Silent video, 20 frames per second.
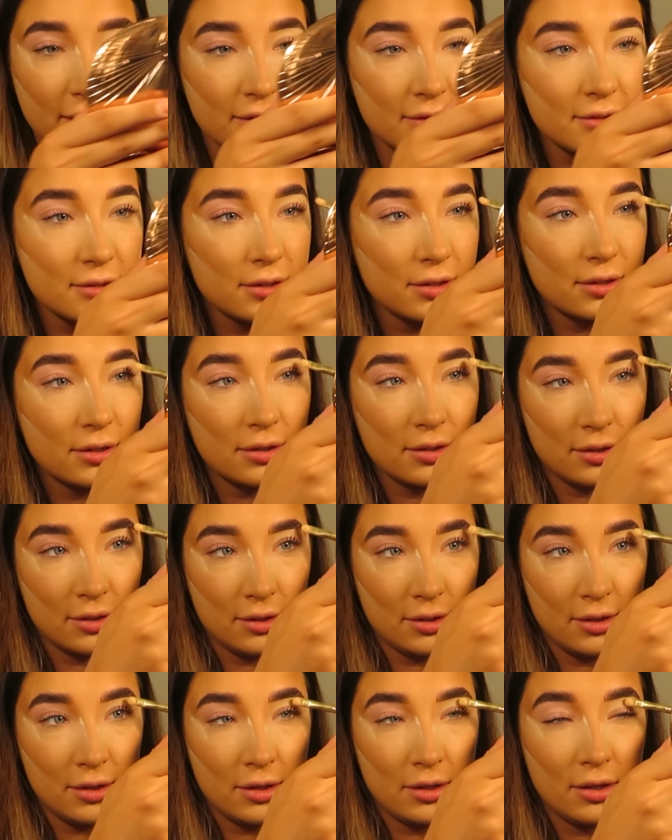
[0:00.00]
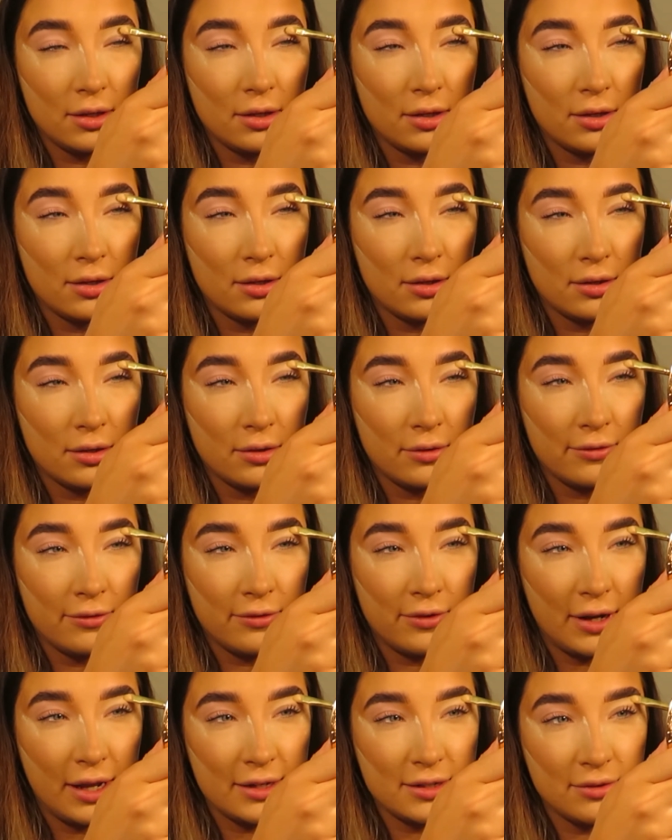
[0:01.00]
is
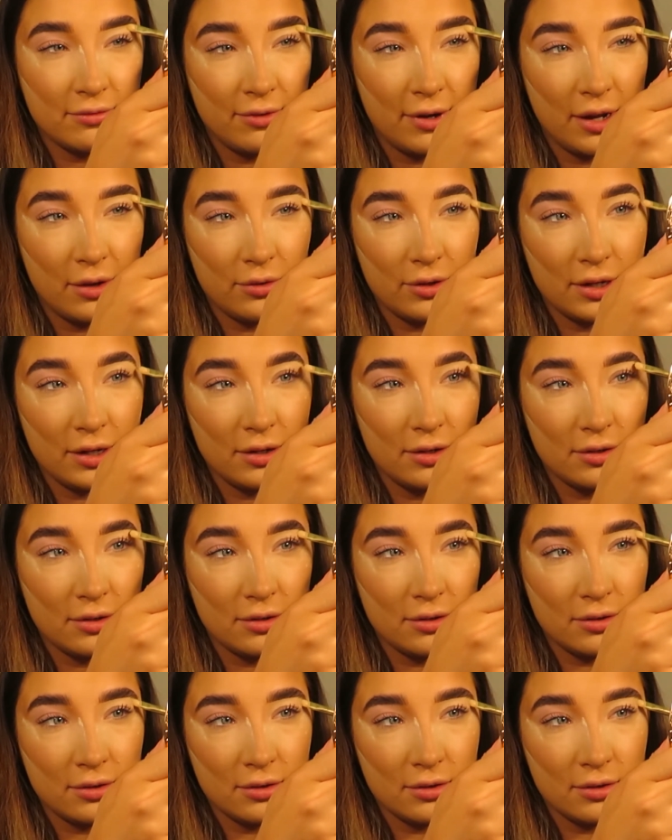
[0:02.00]
flat and rounded.